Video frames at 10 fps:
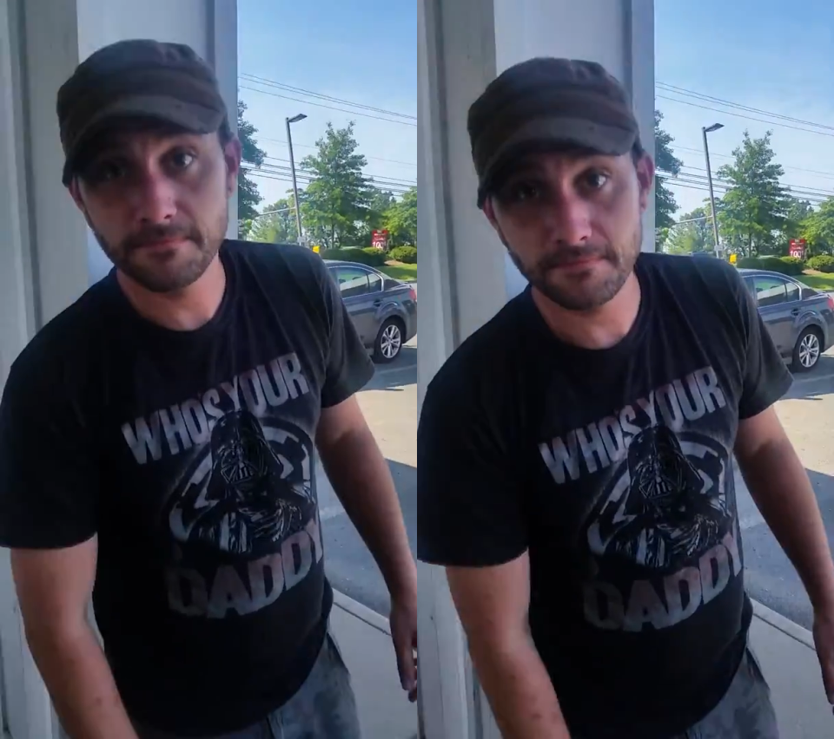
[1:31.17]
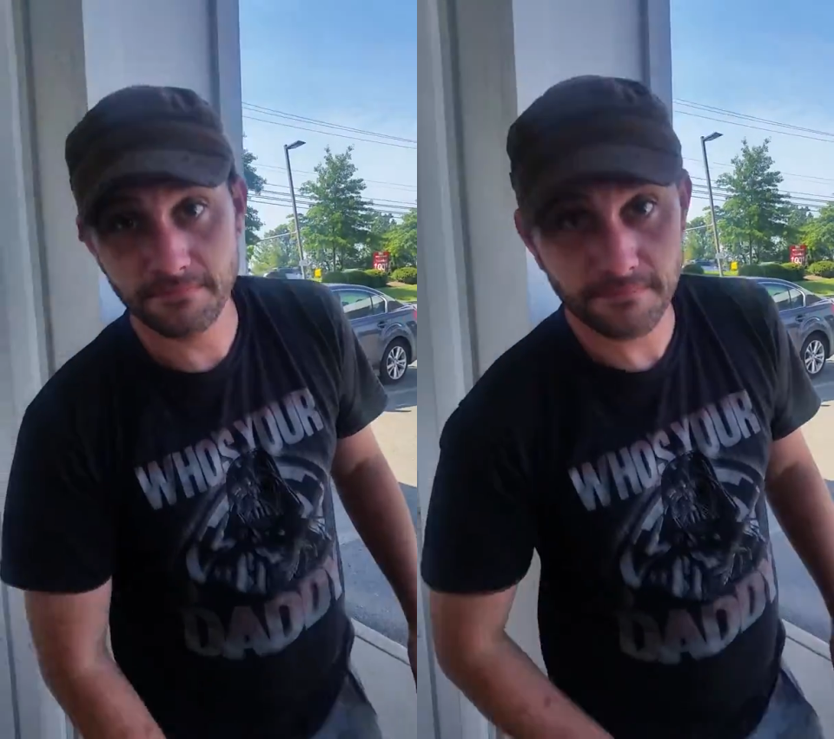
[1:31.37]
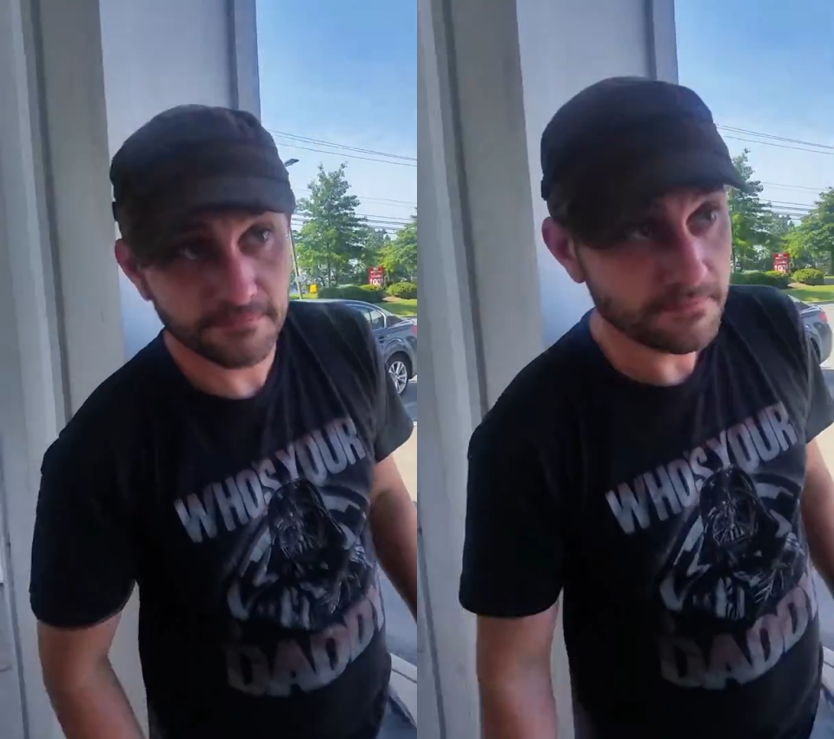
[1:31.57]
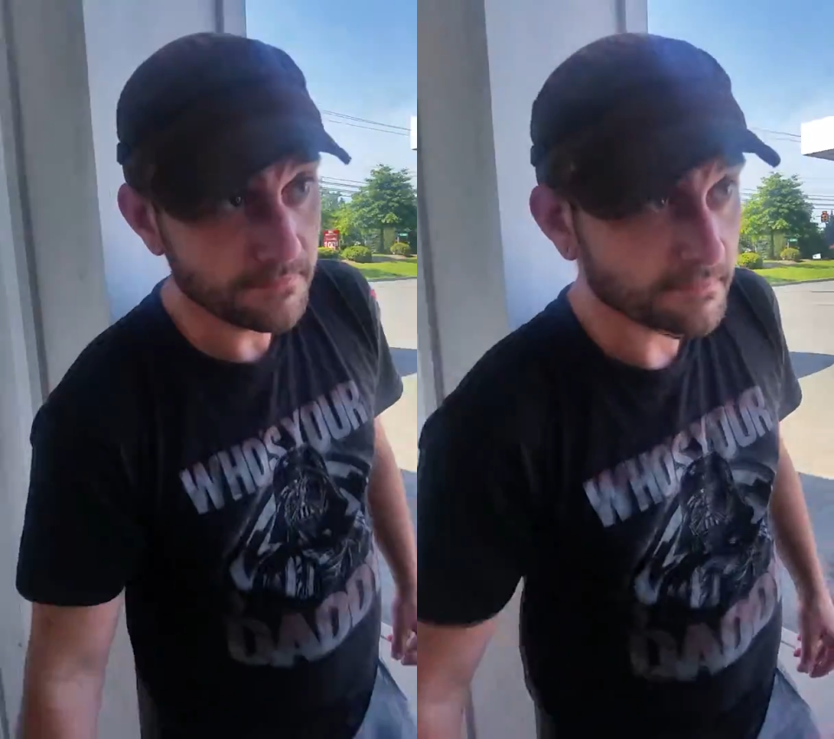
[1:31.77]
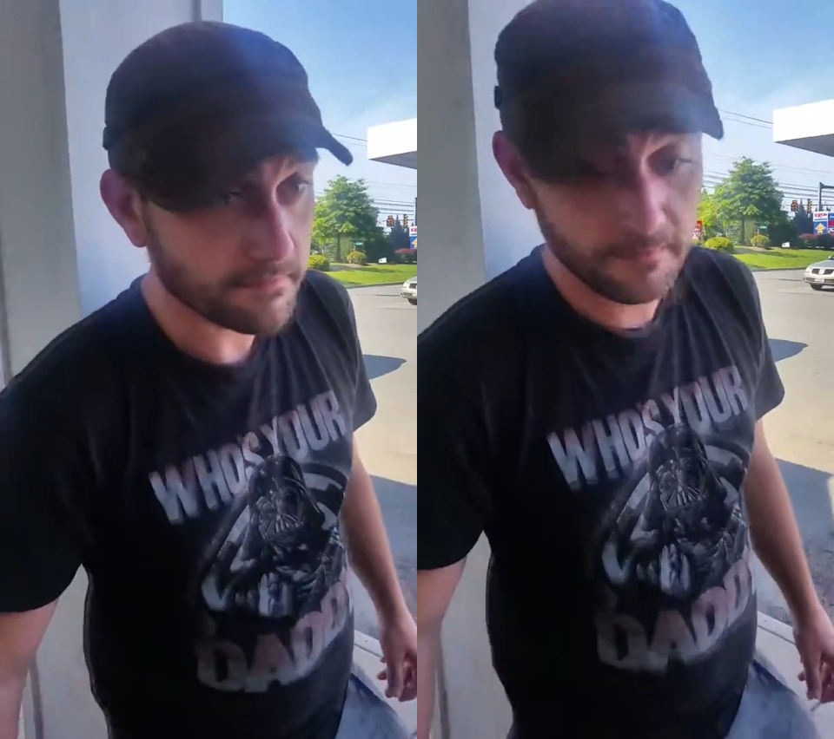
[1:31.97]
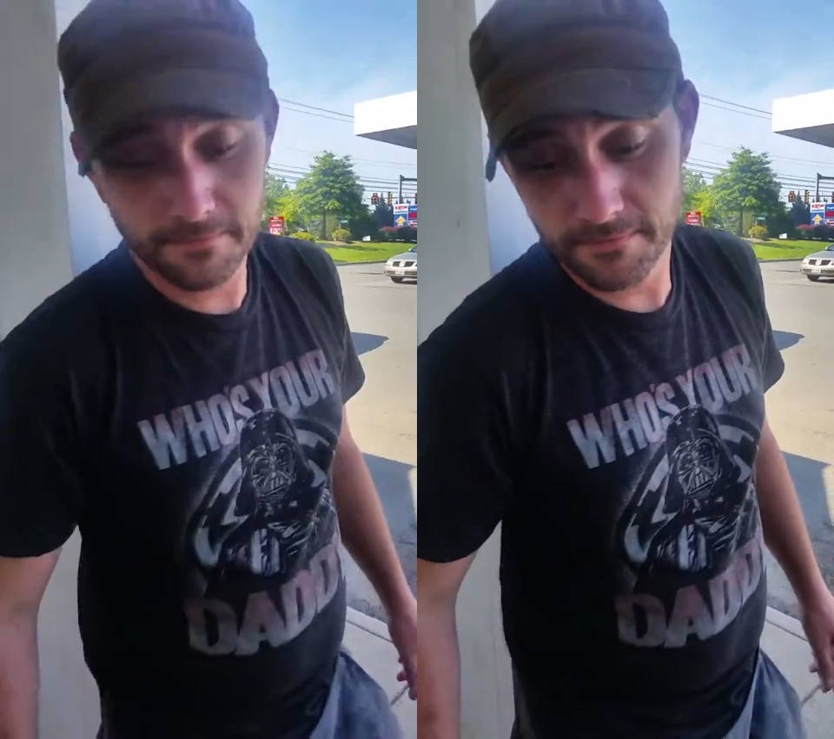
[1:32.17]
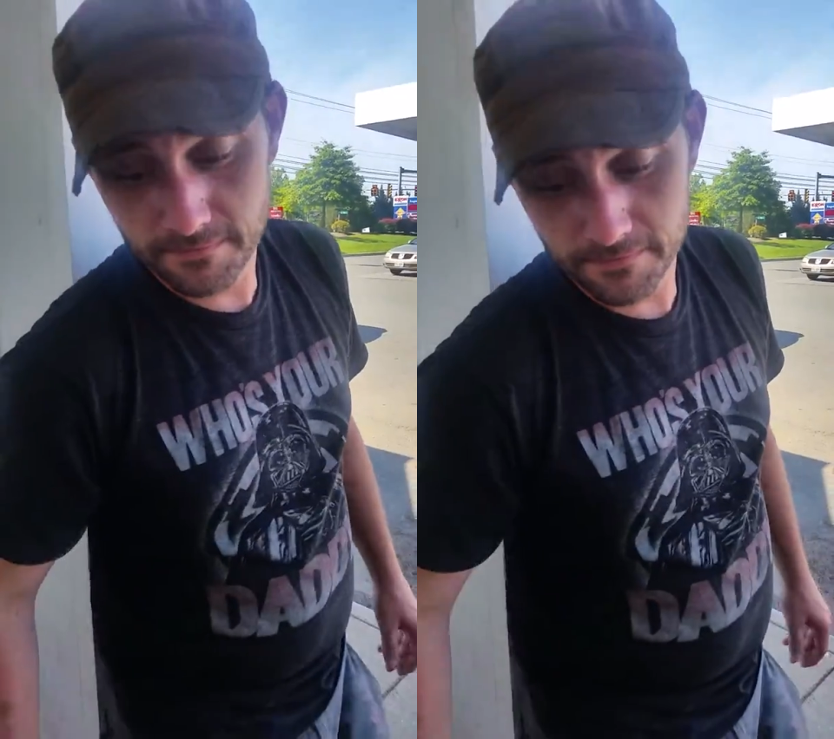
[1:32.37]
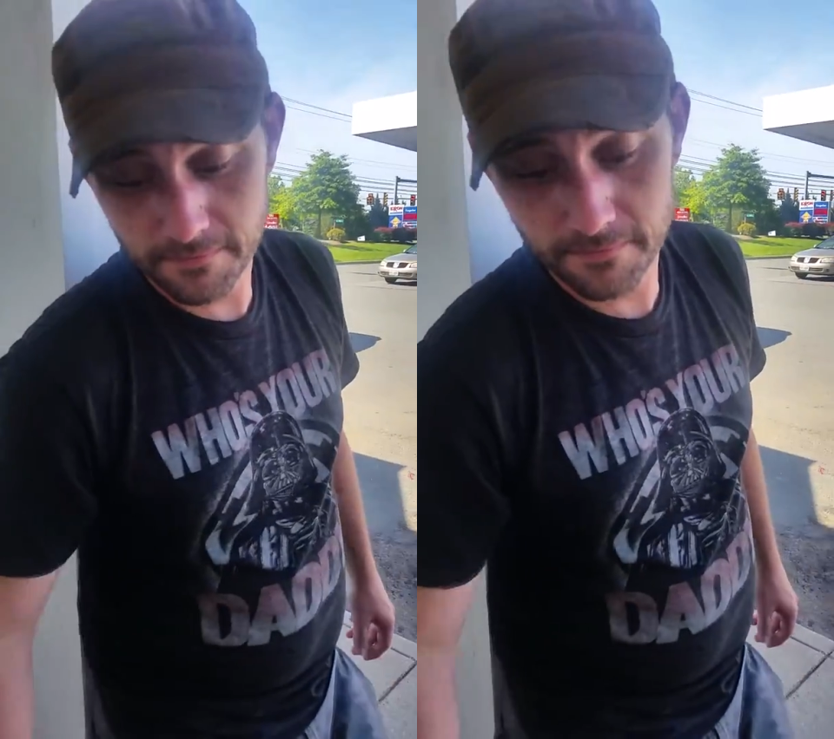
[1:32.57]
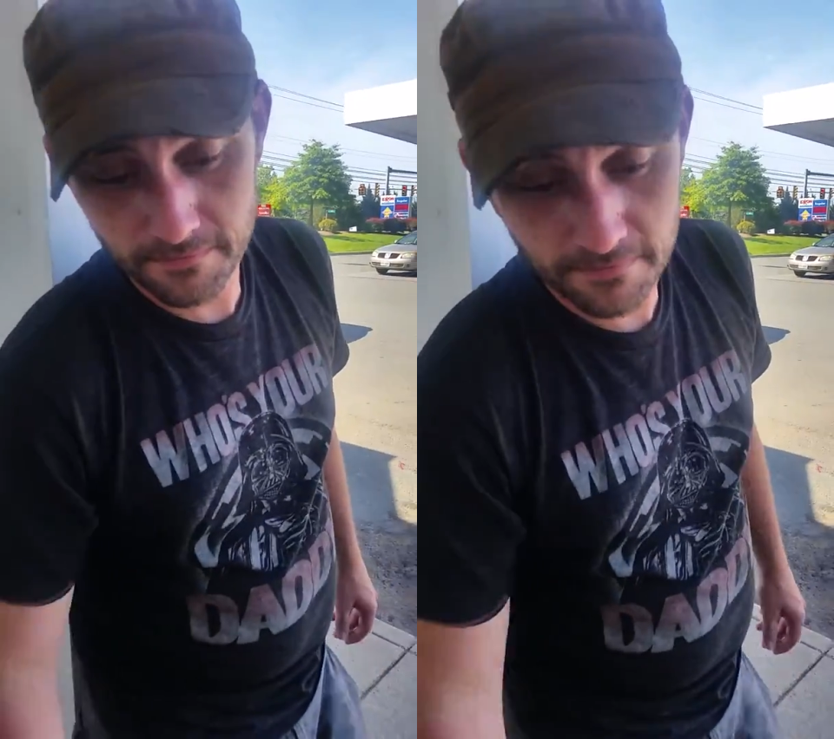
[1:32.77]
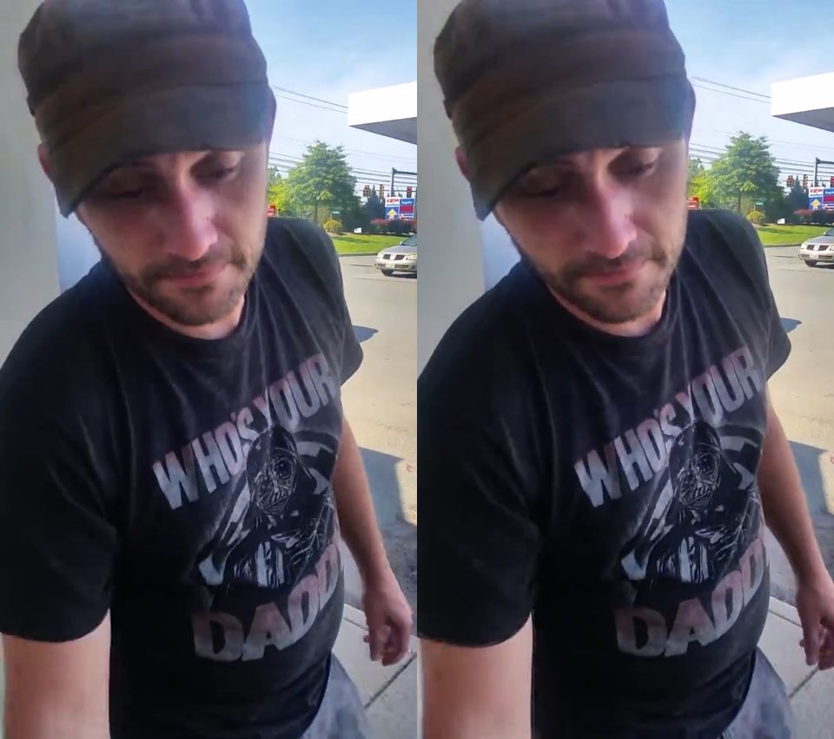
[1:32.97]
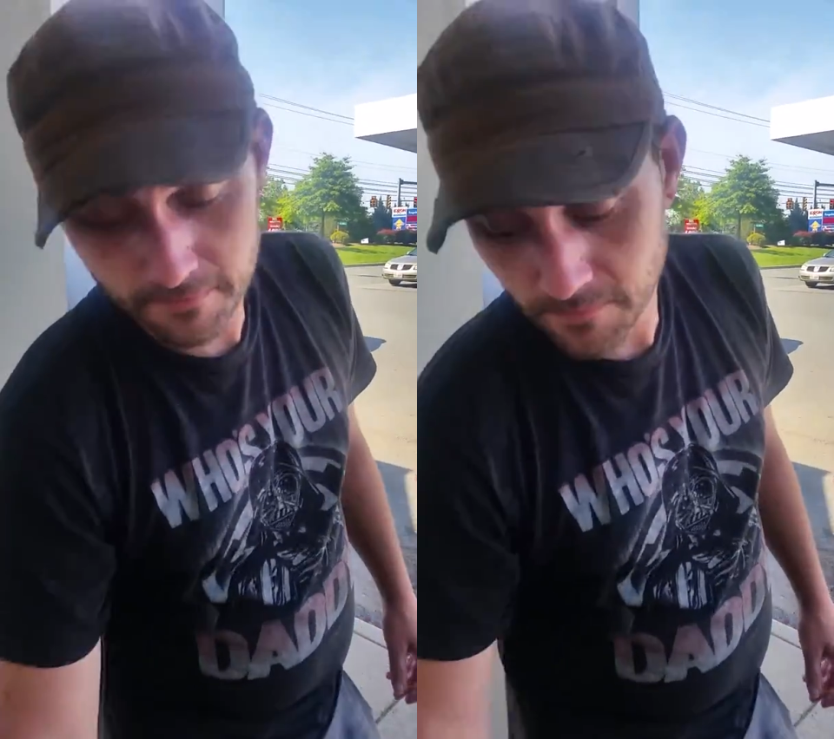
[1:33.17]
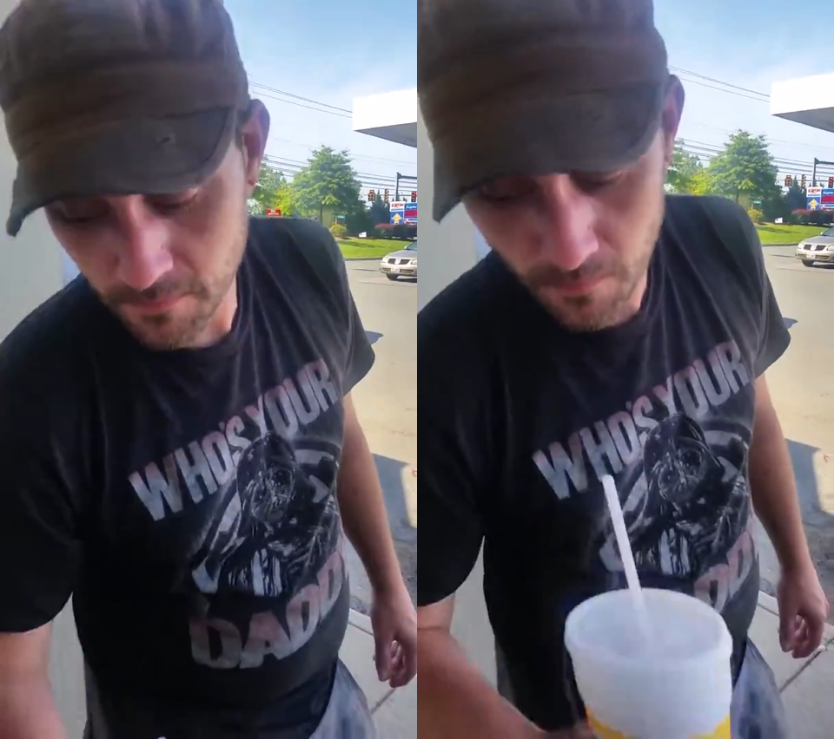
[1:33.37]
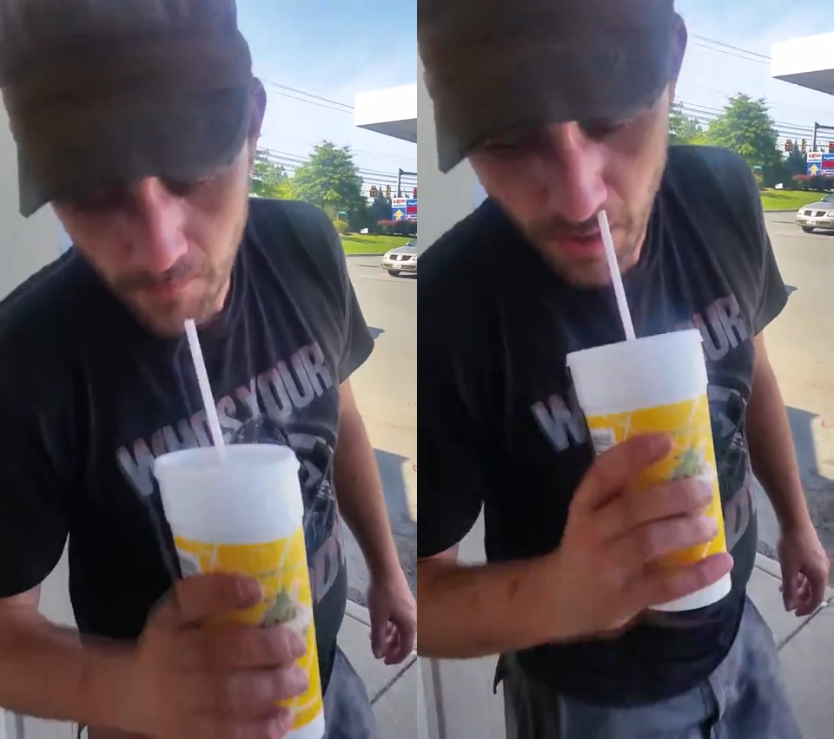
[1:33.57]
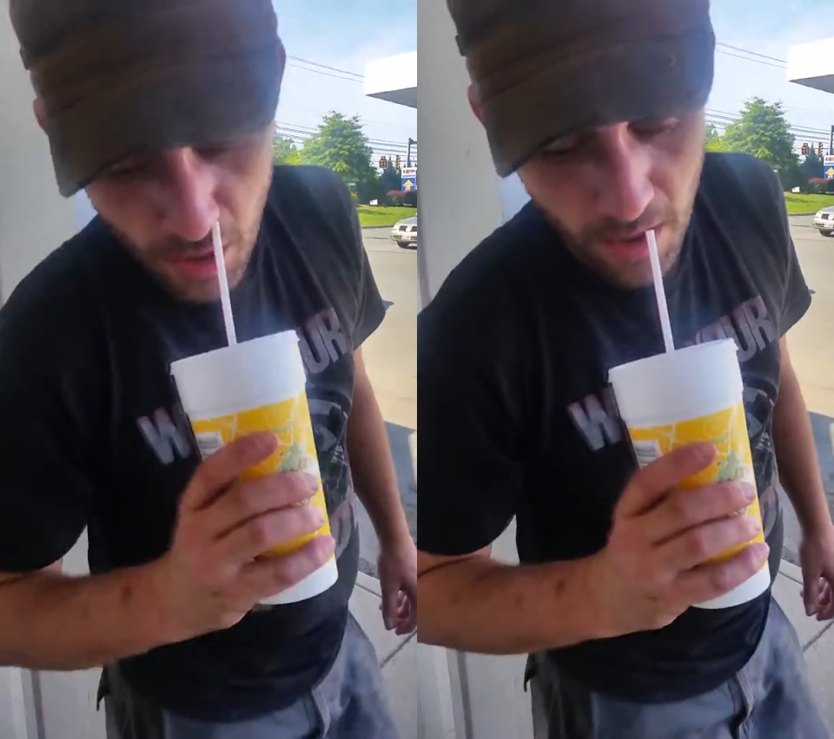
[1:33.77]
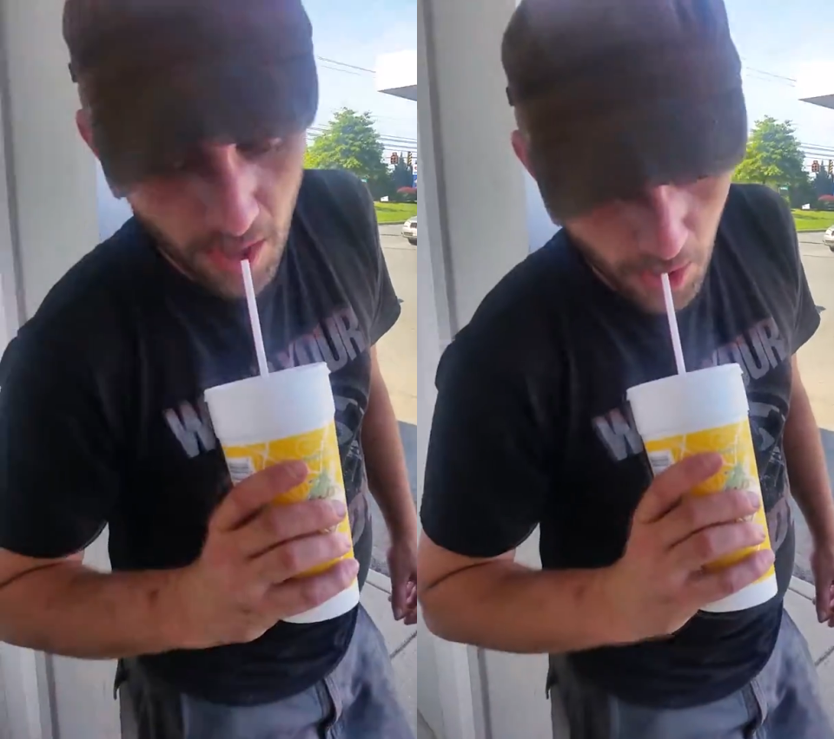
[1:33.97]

so they're only letting me take video